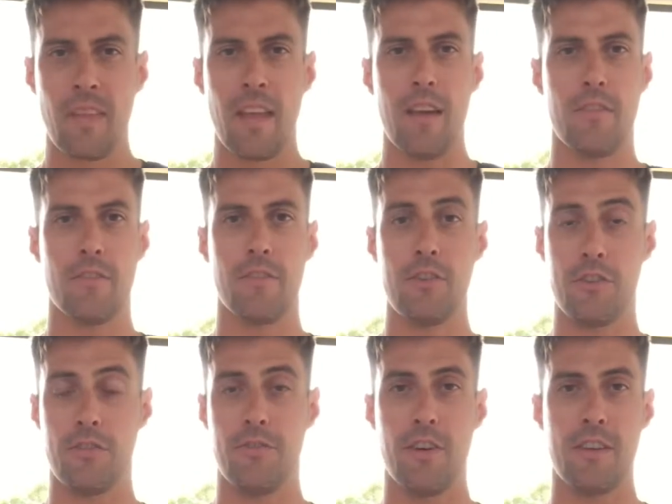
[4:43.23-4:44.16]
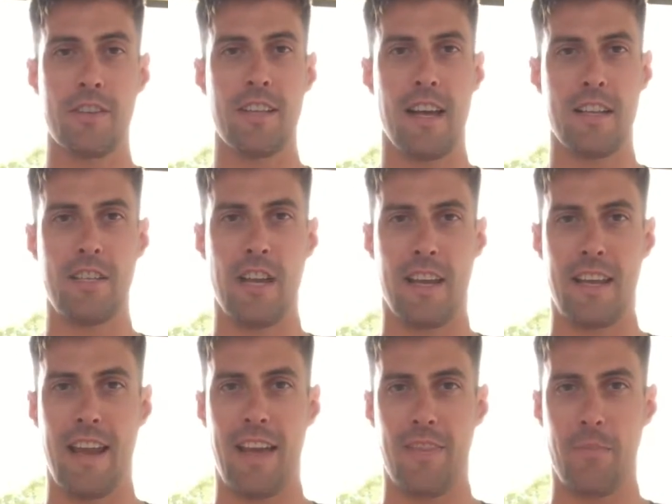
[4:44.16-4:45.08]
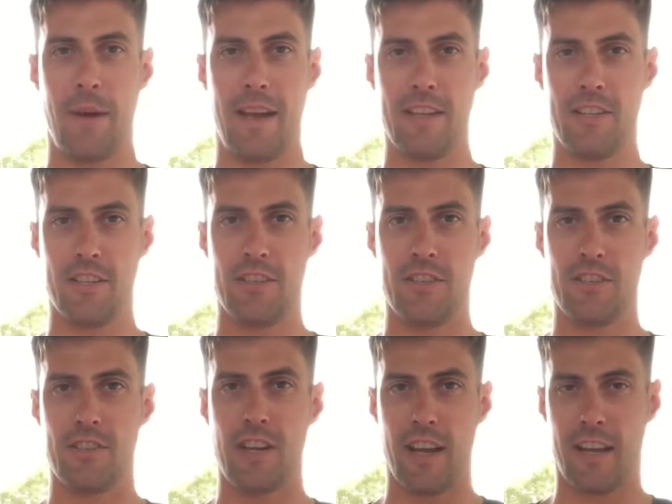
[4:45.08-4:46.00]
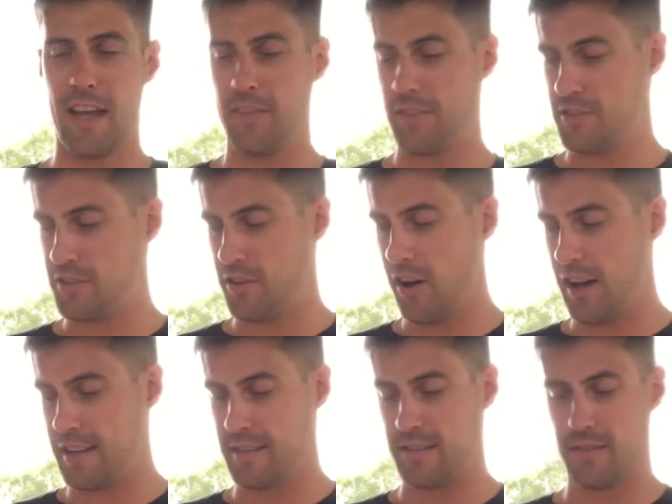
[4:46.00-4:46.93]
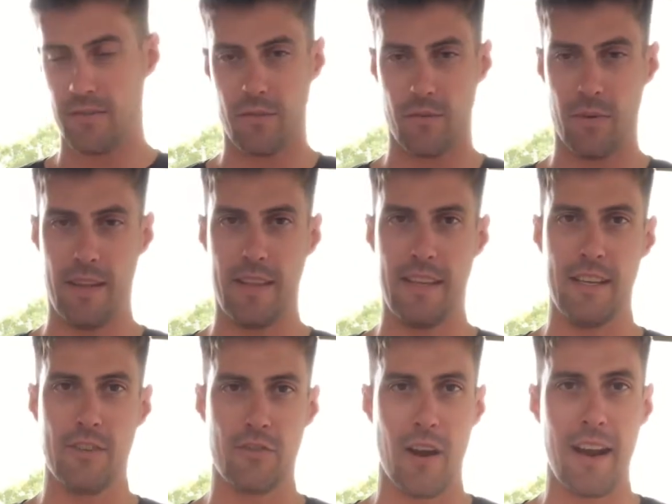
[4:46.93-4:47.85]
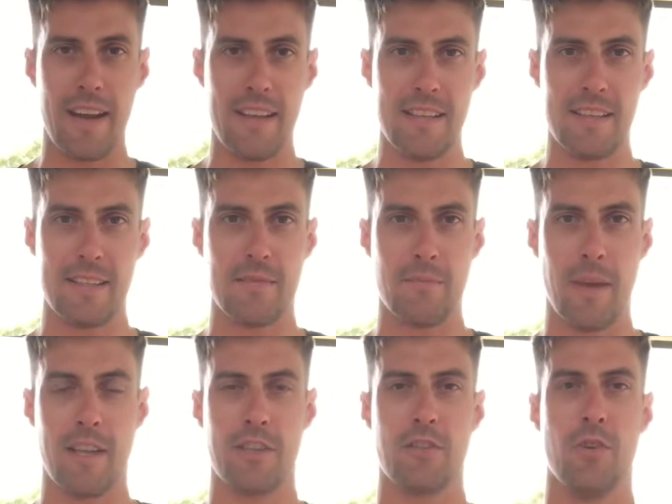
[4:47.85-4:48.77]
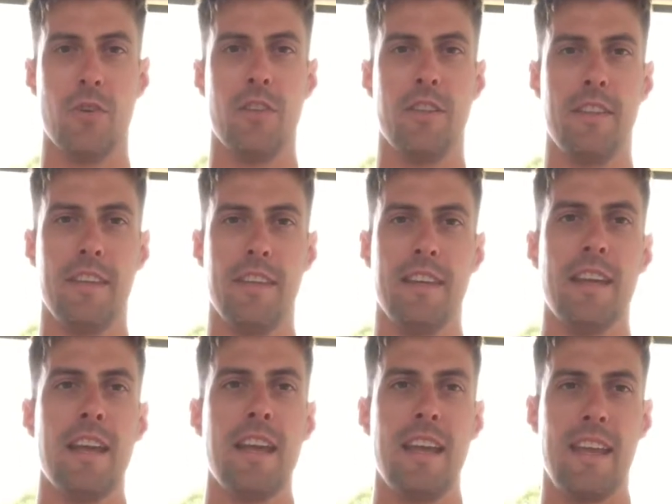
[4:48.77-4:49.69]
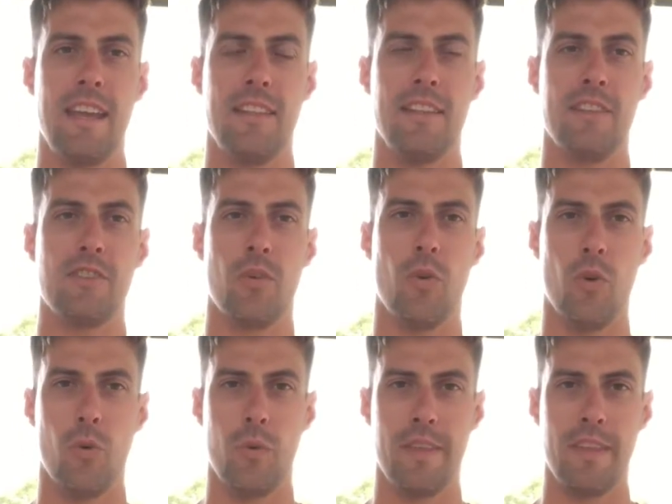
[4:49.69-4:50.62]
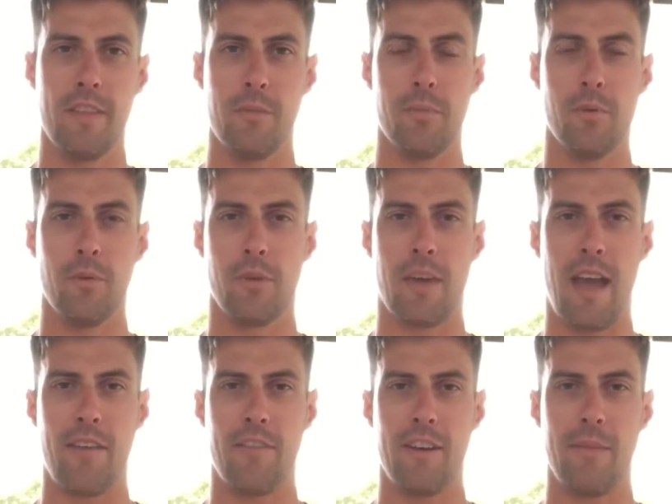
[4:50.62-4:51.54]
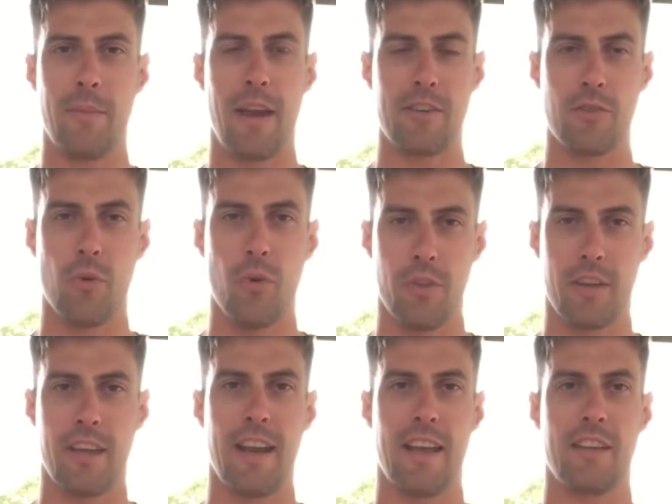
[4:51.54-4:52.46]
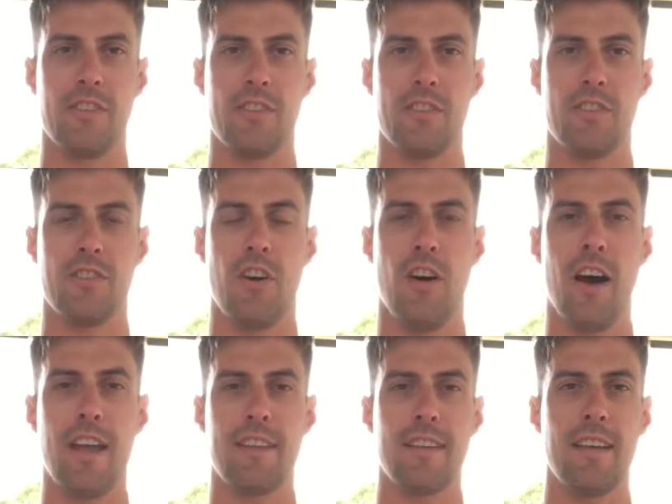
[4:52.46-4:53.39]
Now, you should first start checking at the patient, check at the site where the drain is, make sure that the inlets are all within the pleural cavity, make sure all the connections are tight.